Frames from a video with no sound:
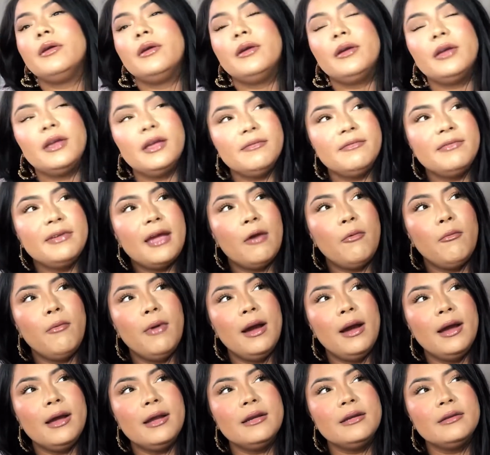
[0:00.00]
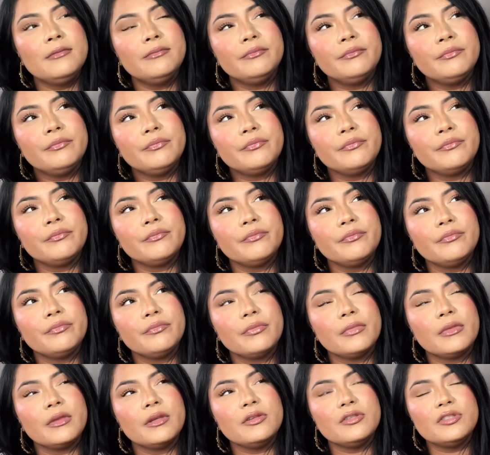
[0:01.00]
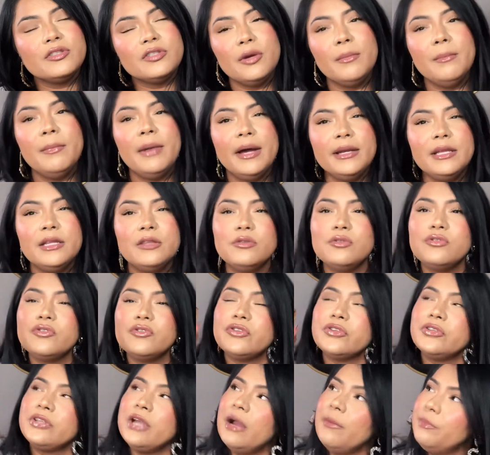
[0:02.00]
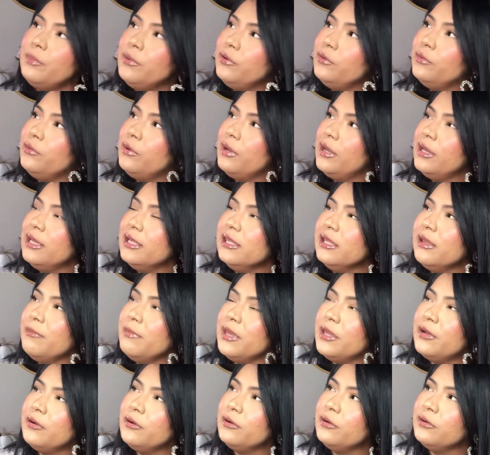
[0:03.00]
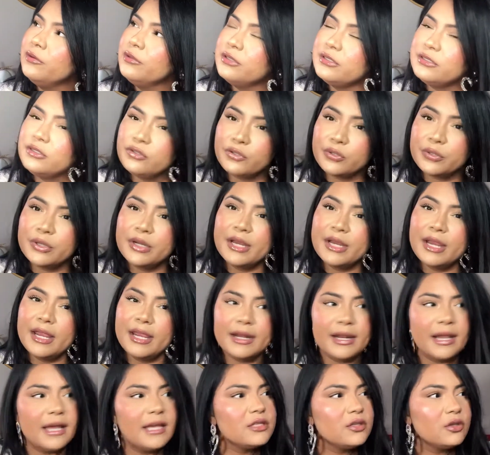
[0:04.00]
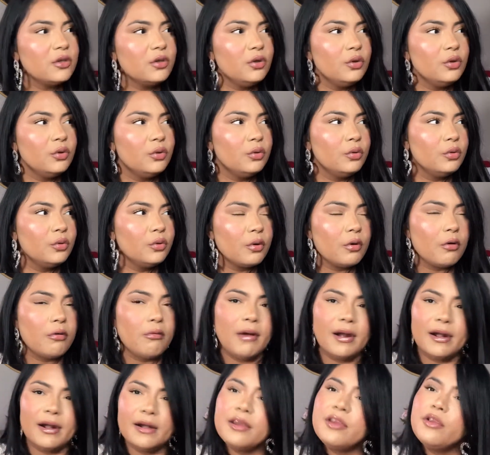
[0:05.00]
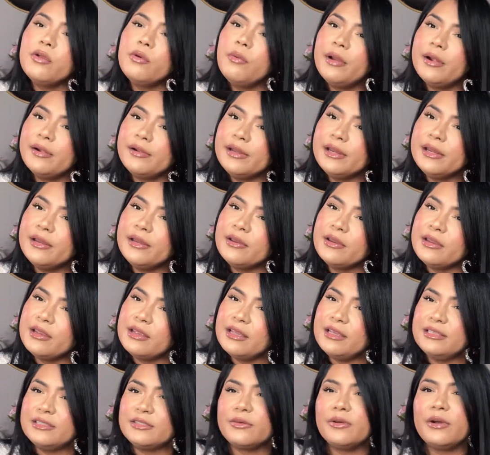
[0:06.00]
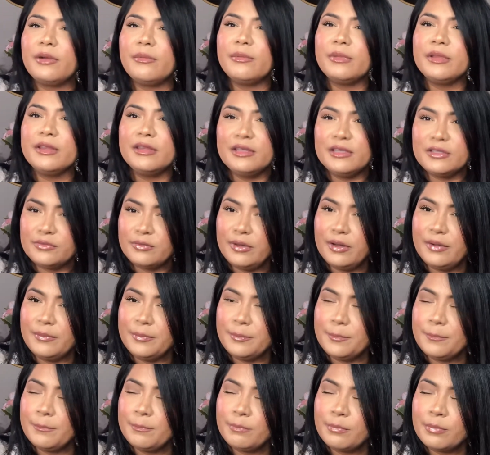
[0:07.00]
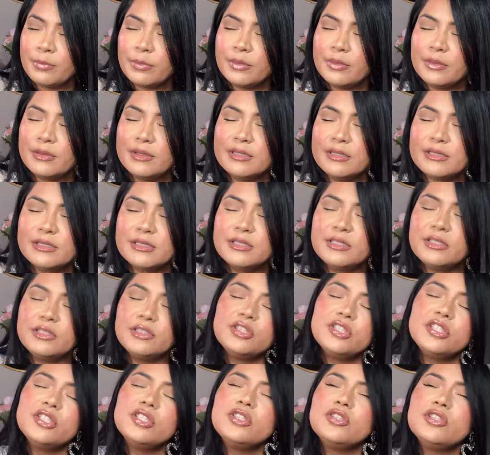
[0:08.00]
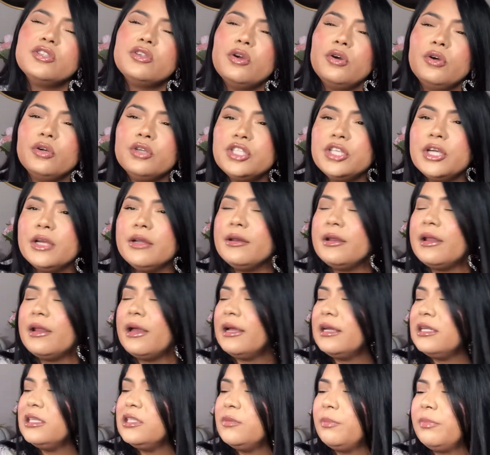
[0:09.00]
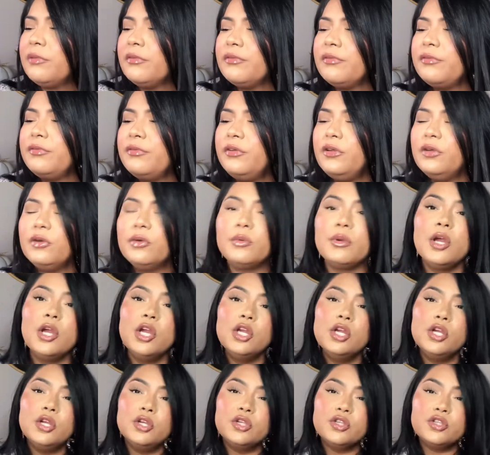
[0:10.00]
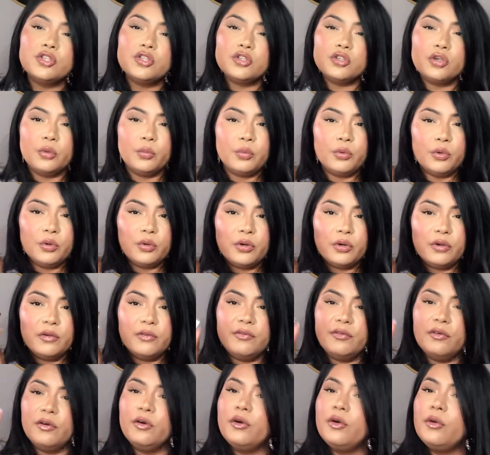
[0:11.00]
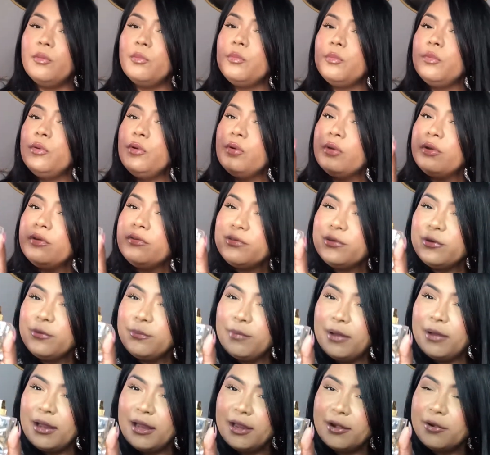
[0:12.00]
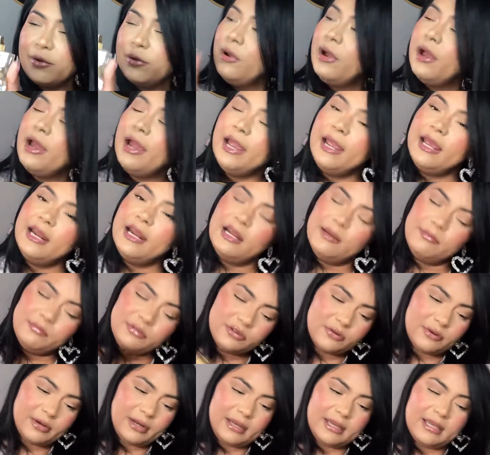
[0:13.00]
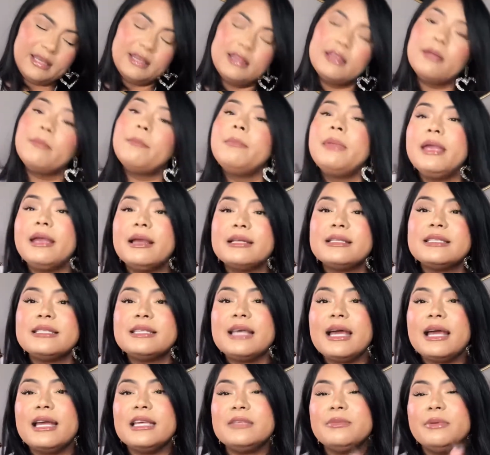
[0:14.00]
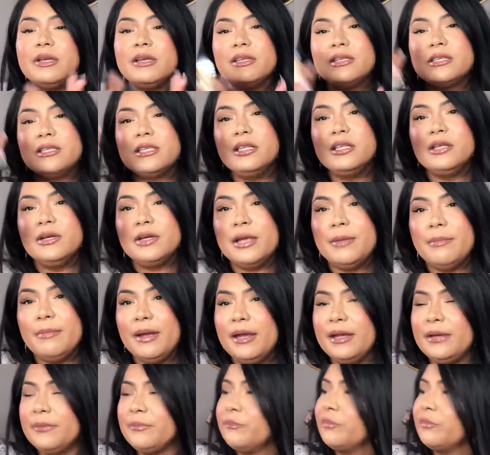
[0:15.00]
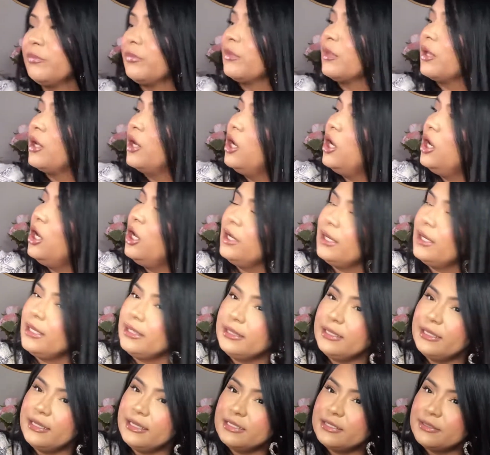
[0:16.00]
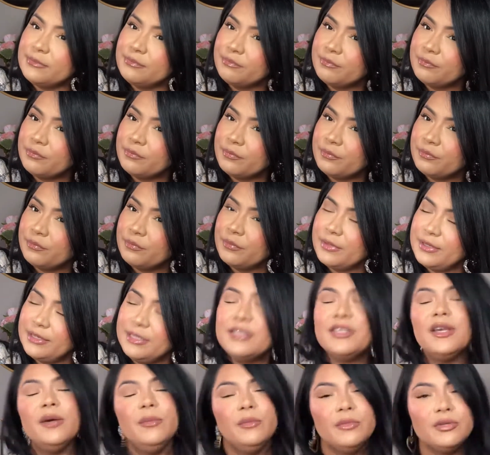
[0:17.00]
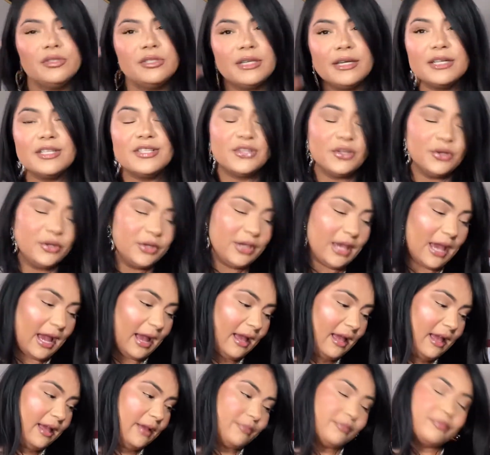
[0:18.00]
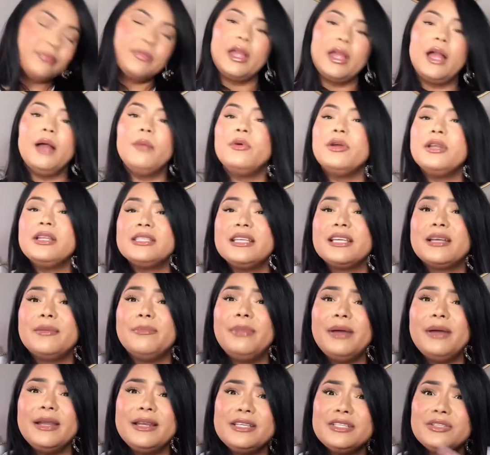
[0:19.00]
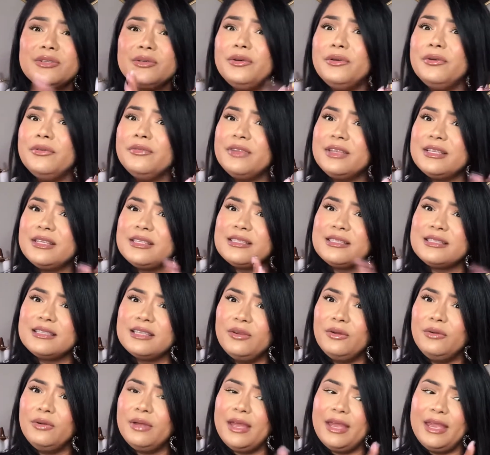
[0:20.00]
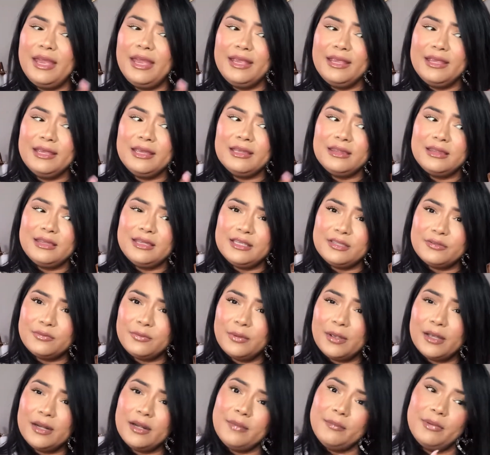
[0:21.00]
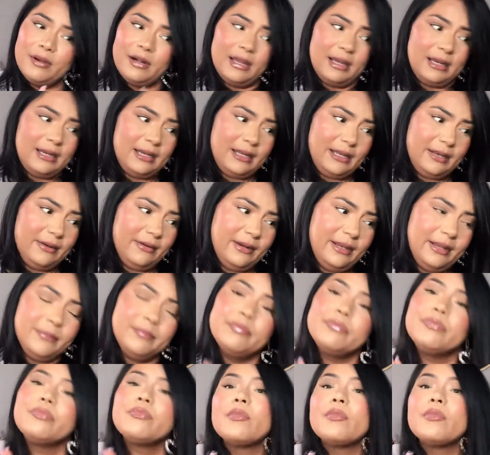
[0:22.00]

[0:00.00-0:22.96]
If you want somebody to stop you in the middle of the street and ask you, what are you wearing? It's gonna be this one. This is such a nice perfume. So beautiful, beautiful bottle. And I'm just gonna get the bigger size because look at mine. Look at this. It's almost there. So yeah, I'm gonna take advantage of the sale and get this one. But like literally,